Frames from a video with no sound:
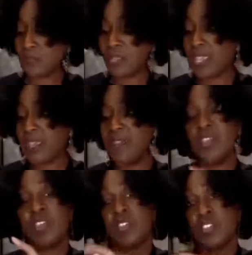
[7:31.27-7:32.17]
Okay,
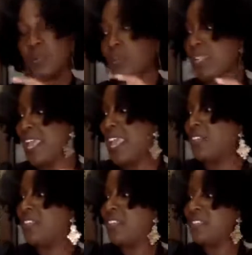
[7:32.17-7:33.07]
so we're going to
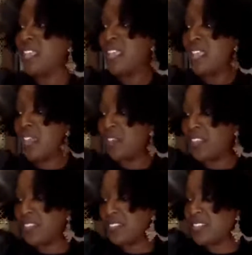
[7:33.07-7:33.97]
add this. Now,
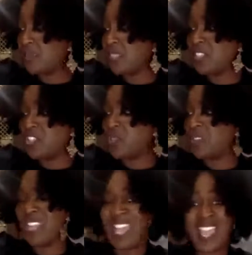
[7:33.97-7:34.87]
this is something that
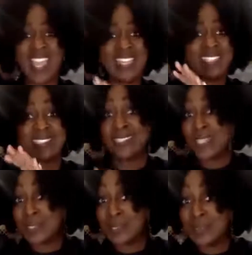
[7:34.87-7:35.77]
you can add as
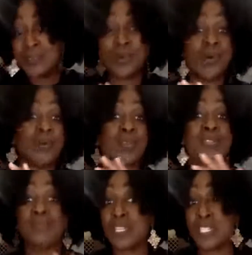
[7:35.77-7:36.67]
little or
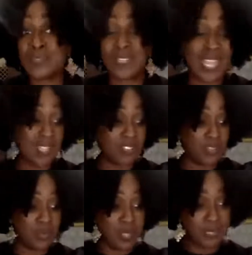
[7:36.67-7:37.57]
as much of it as
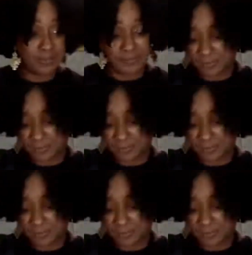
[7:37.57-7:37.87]
you want.